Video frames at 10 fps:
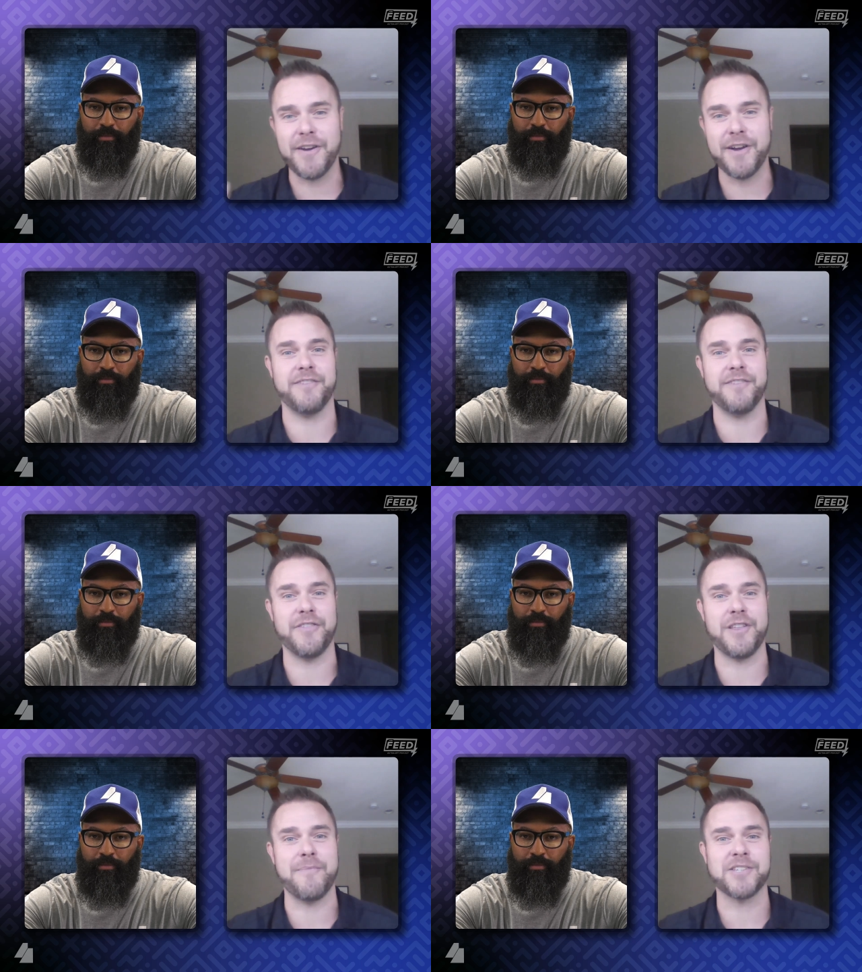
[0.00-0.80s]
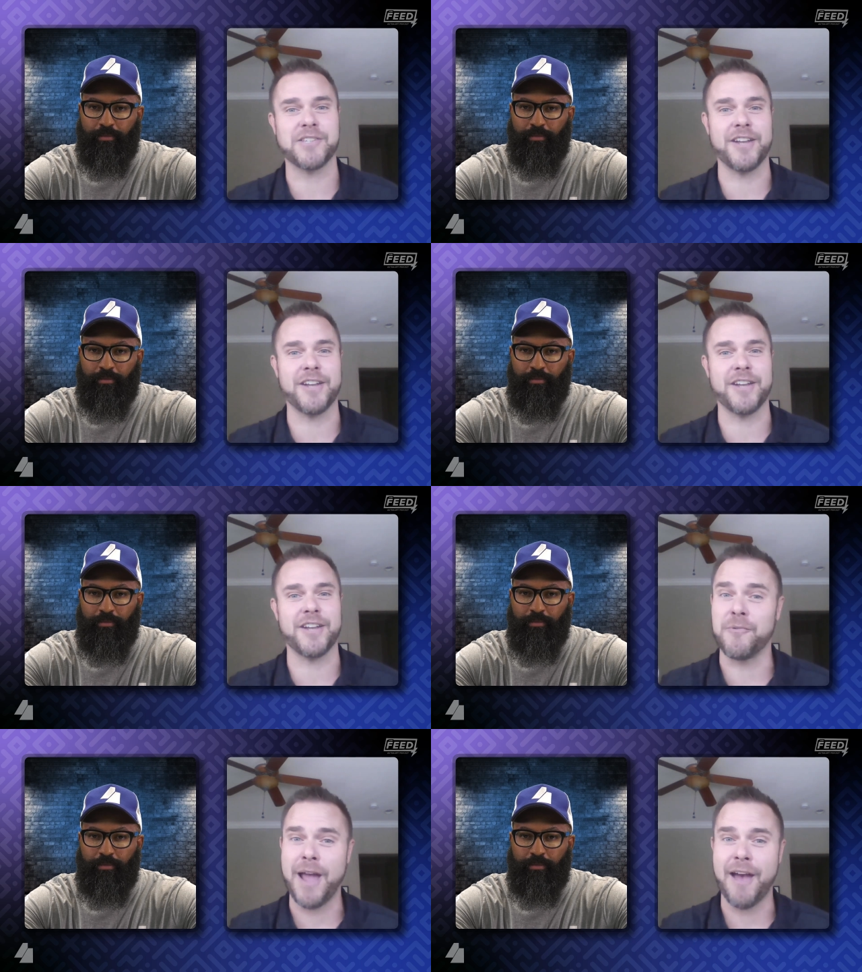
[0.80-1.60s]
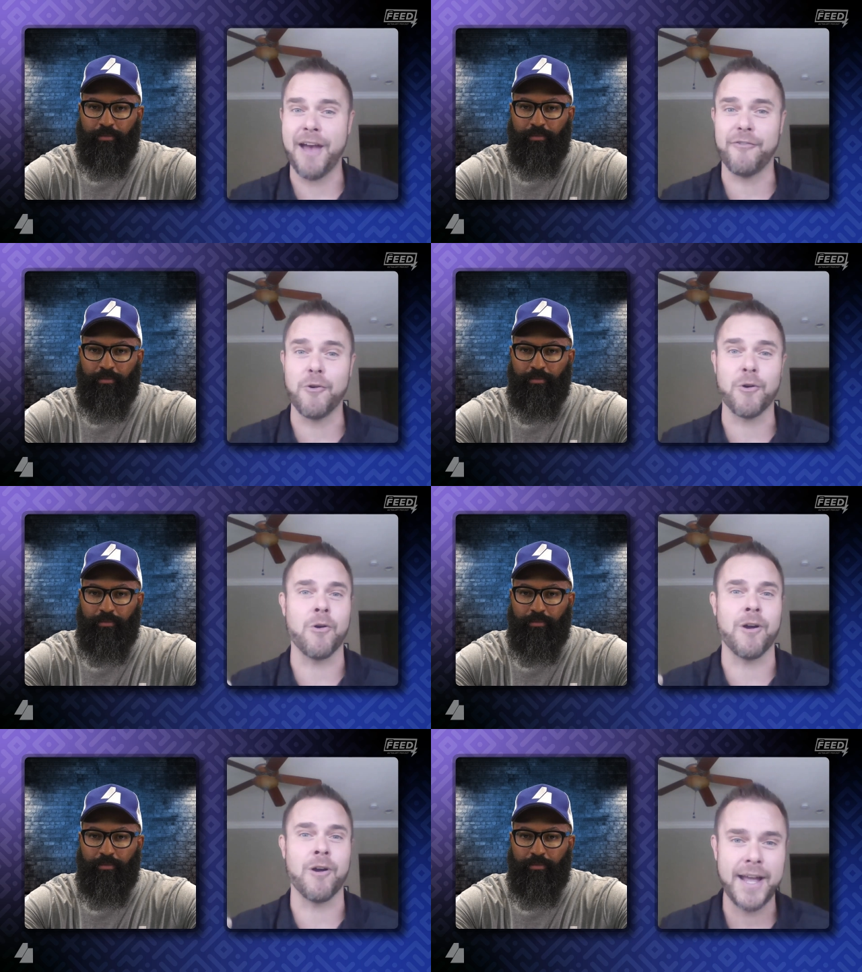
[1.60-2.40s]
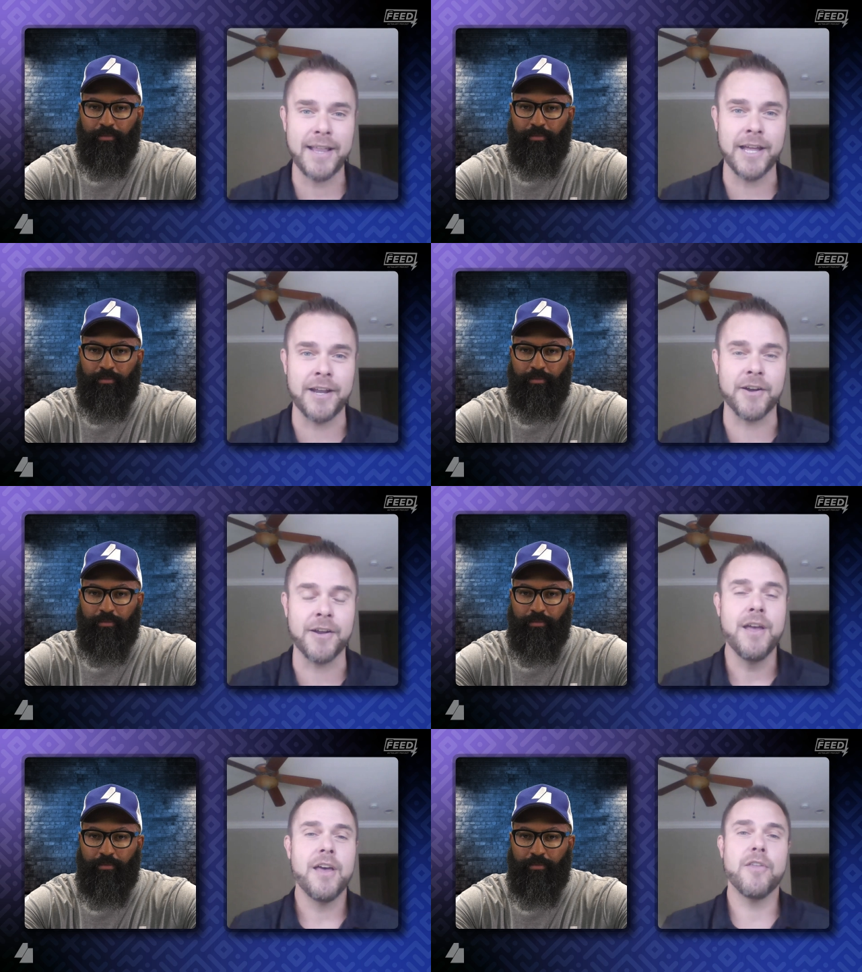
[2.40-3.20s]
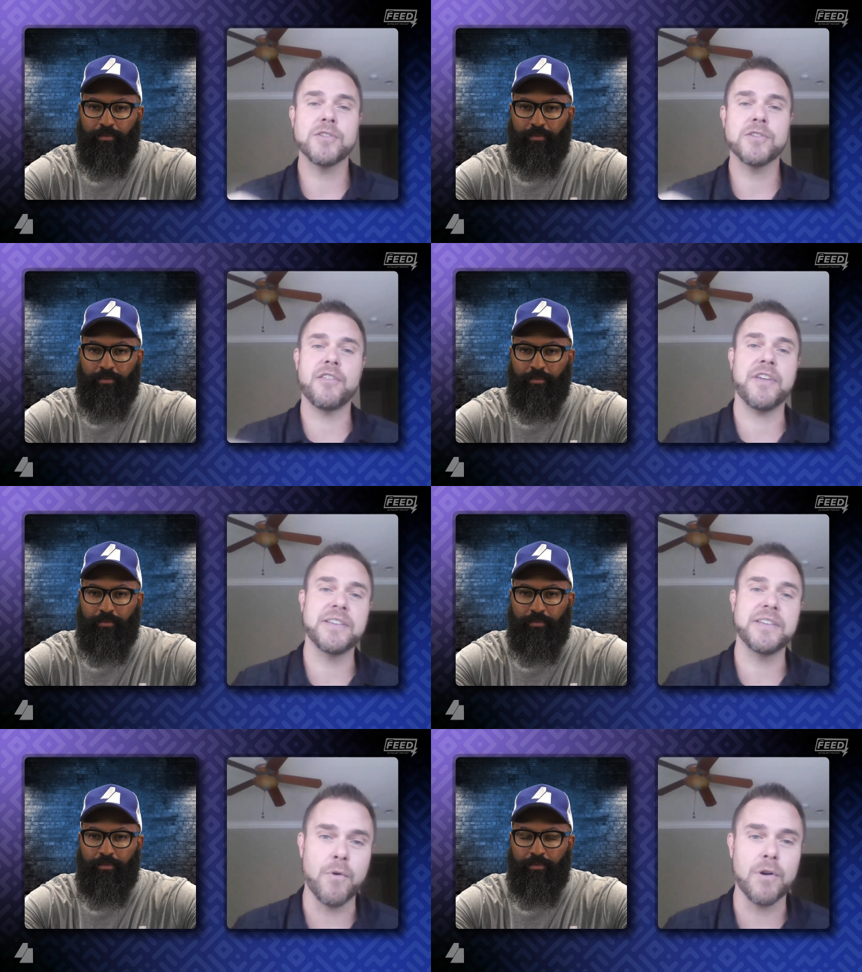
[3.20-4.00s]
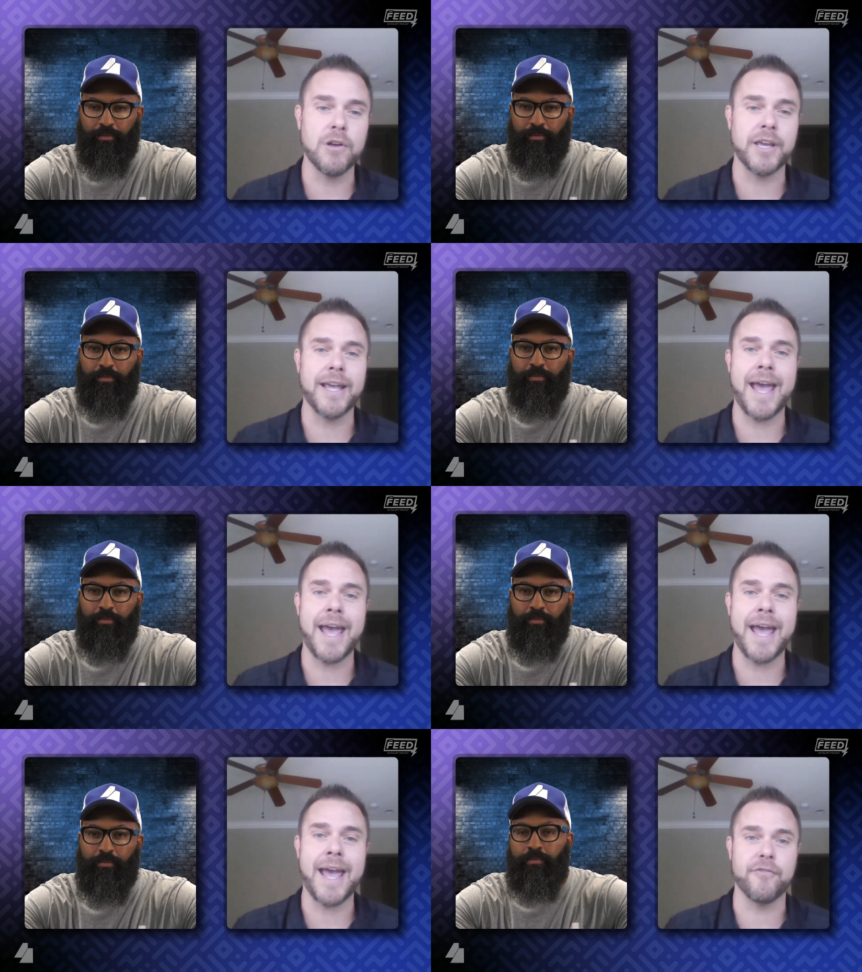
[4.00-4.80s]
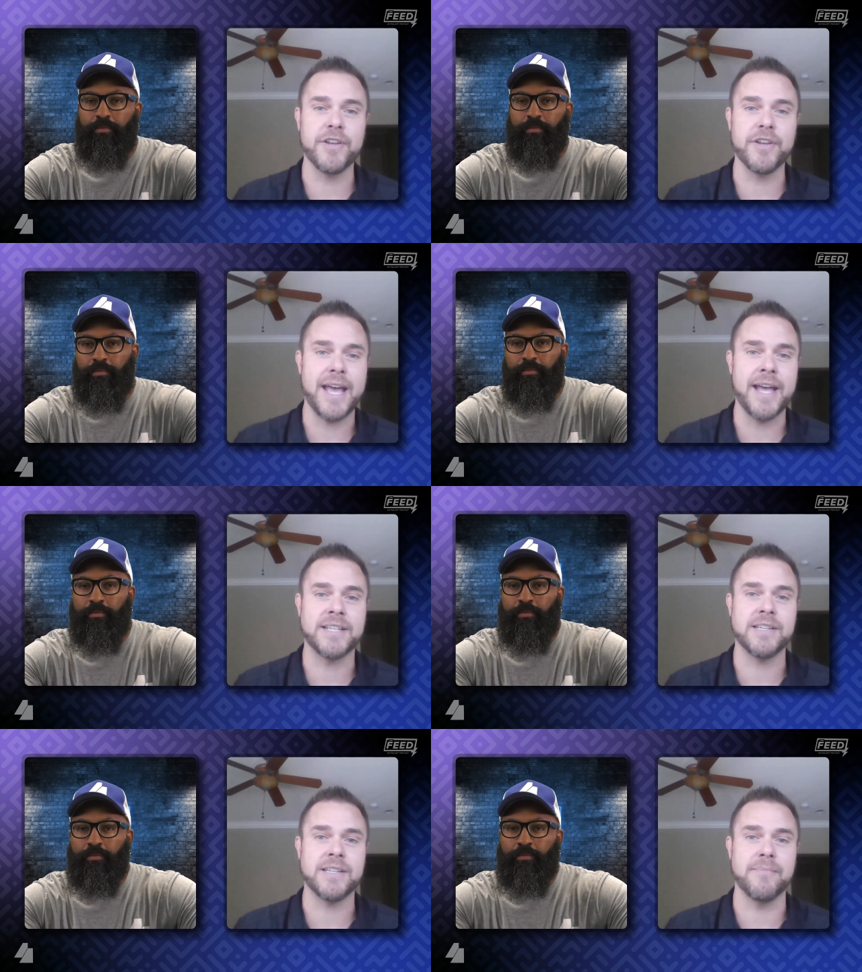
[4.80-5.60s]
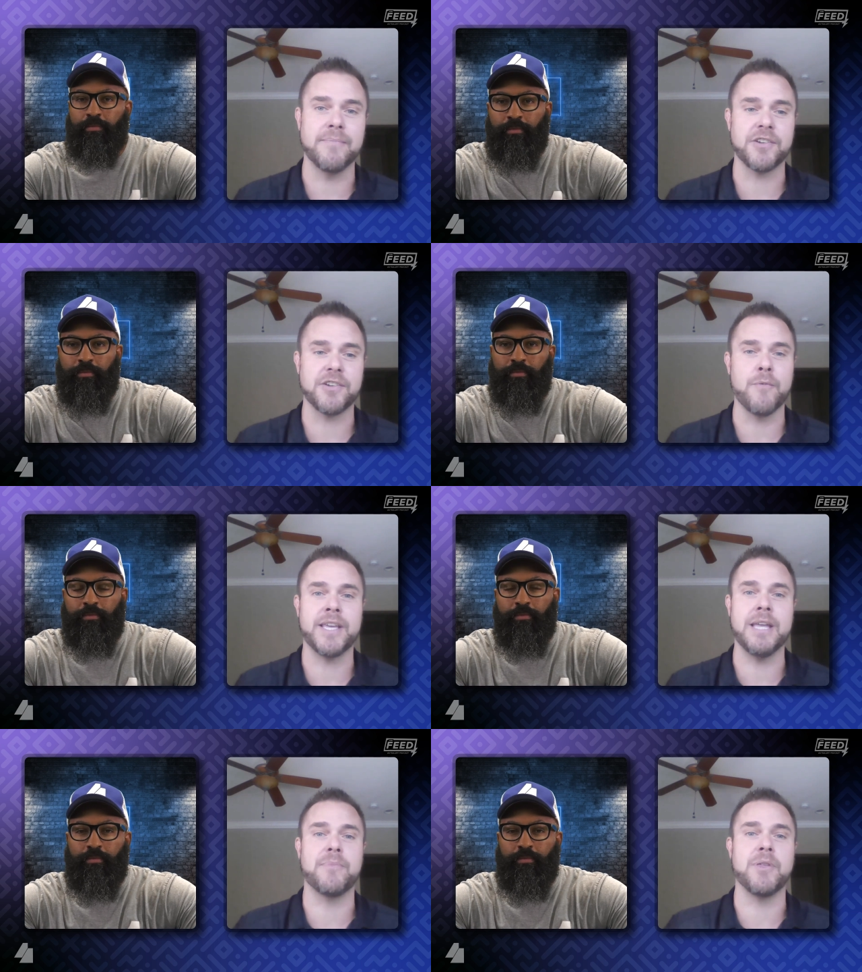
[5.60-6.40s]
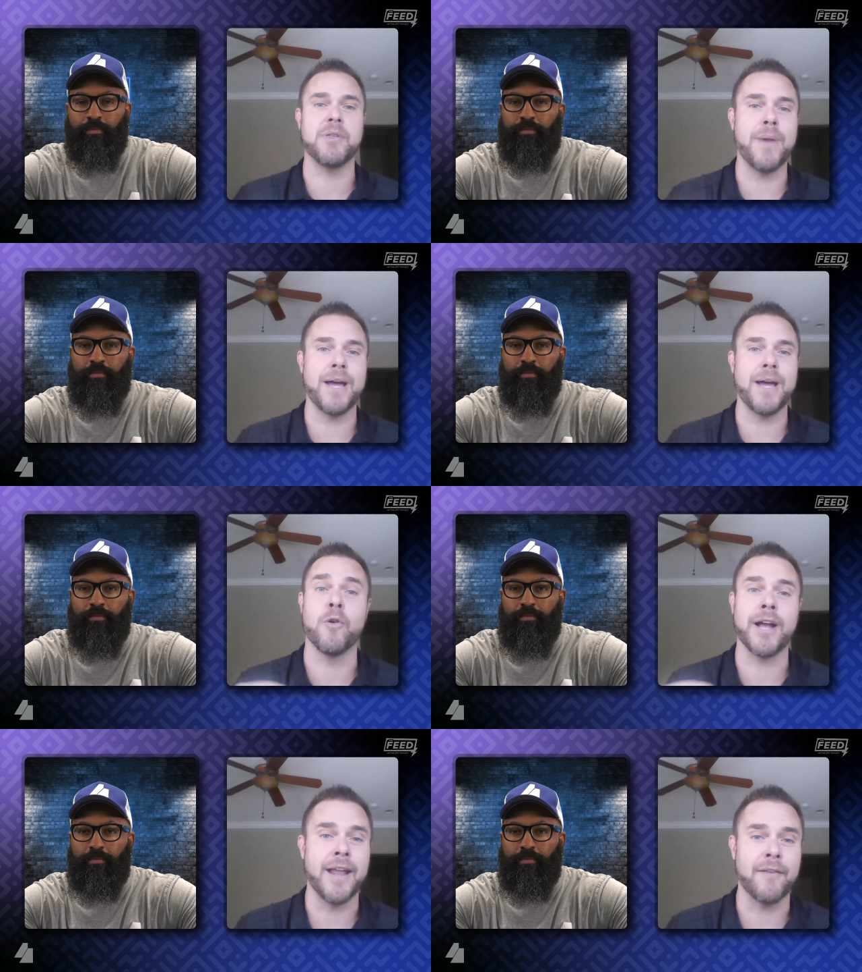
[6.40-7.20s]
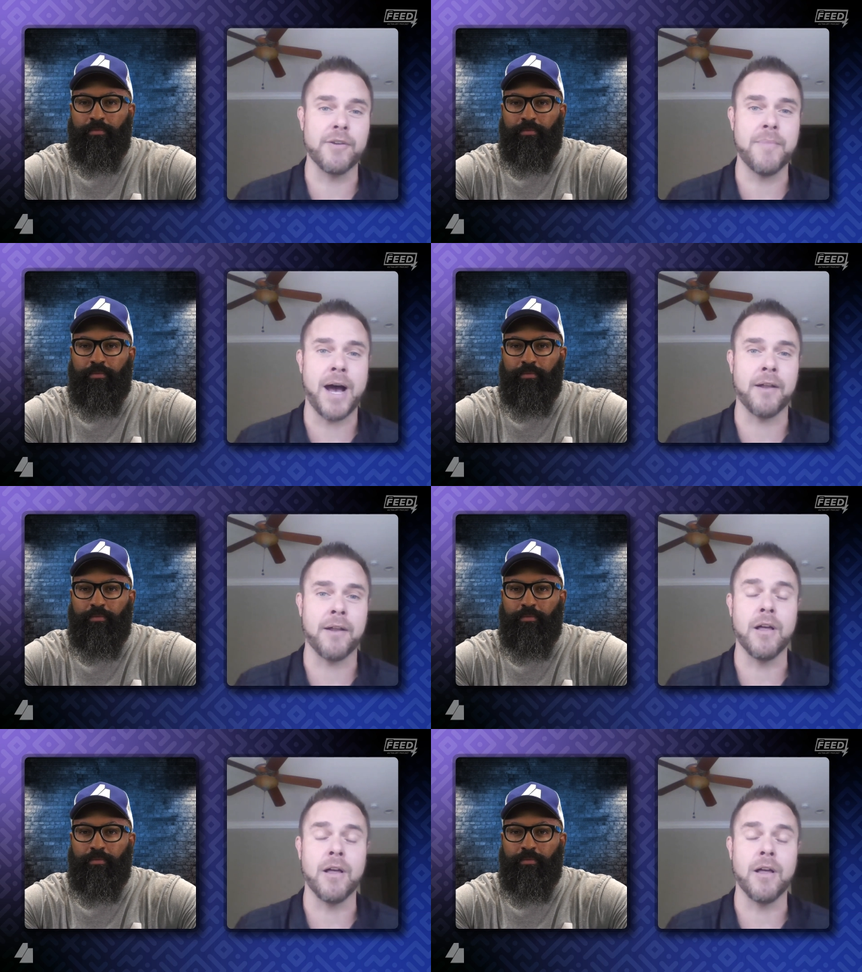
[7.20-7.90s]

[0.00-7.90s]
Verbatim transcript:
Speaker 1: very different than my strategy on a RAV4 or a Highlander those are the things that we're looking at every day to make sure that we keep the momentum going on every model.